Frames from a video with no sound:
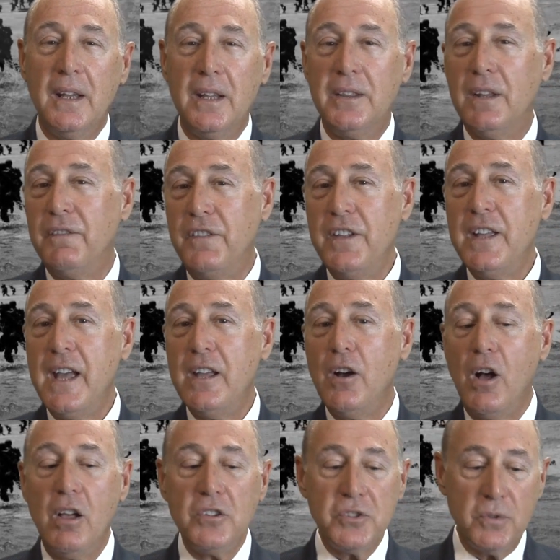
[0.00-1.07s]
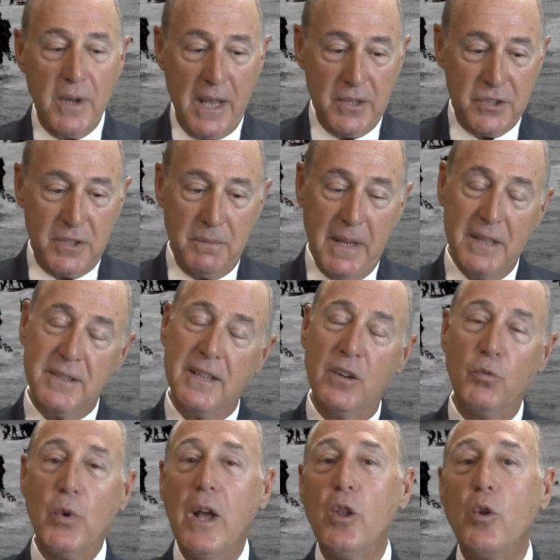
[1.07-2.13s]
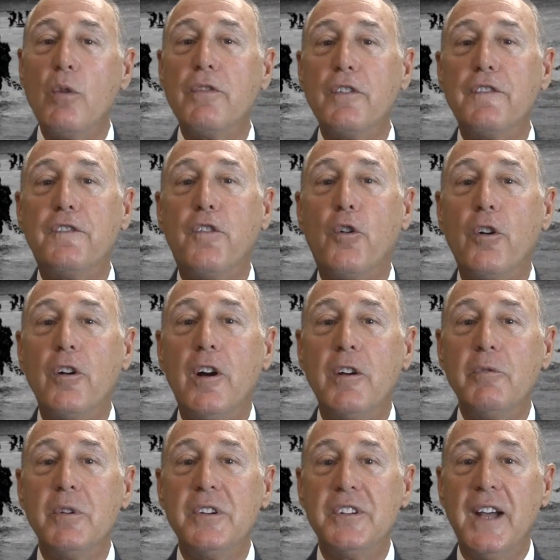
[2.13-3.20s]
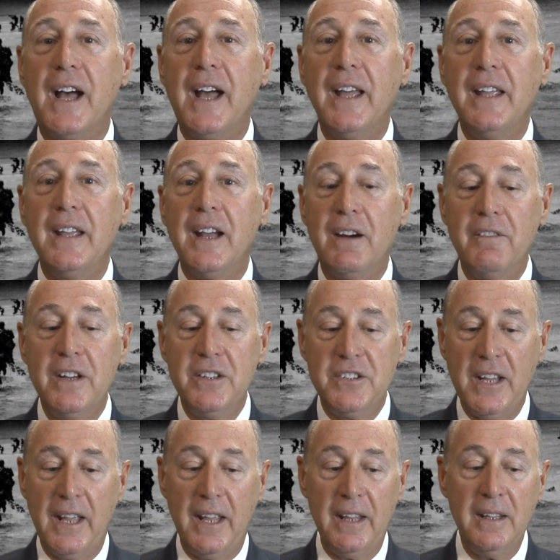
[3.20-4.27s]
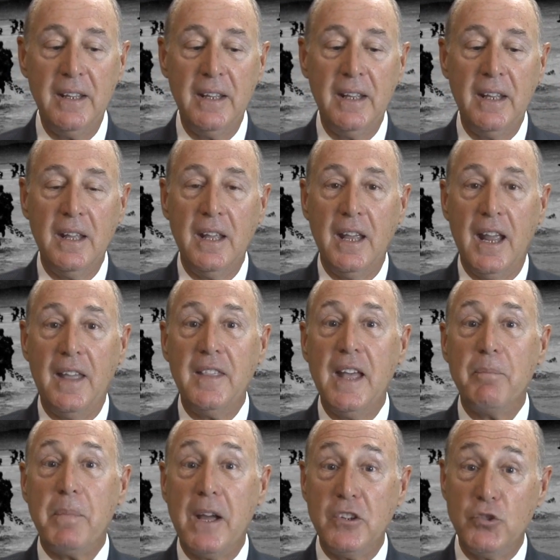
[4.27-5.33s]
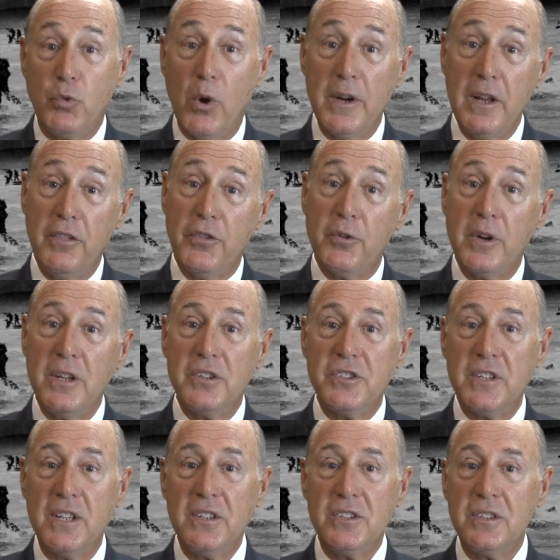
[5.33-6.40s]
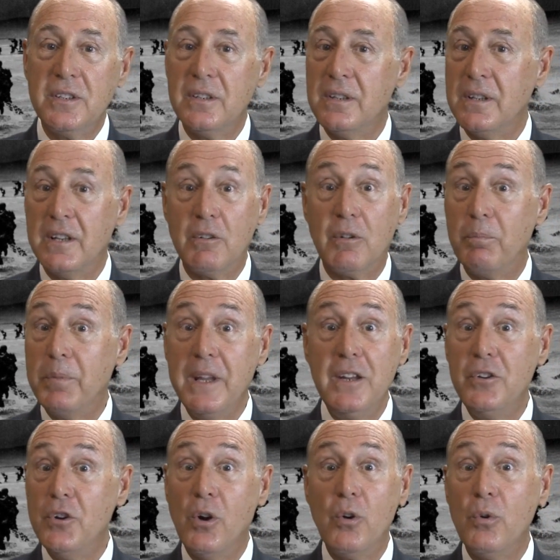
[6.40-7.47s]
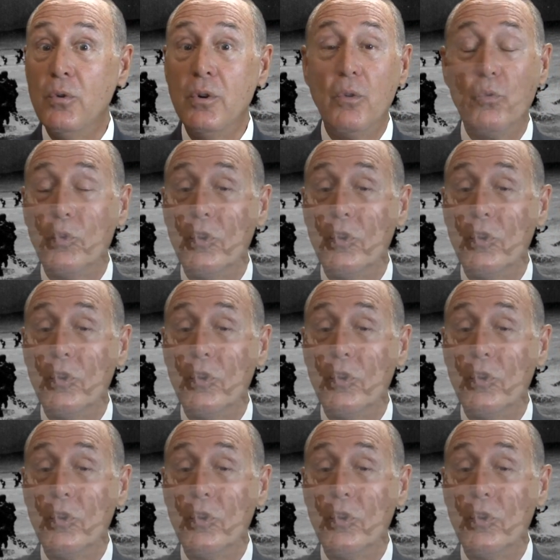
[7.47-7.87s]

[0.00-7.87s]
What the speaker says: And the VA also estimates that well over 400 die every day, and that by 2036 there will be no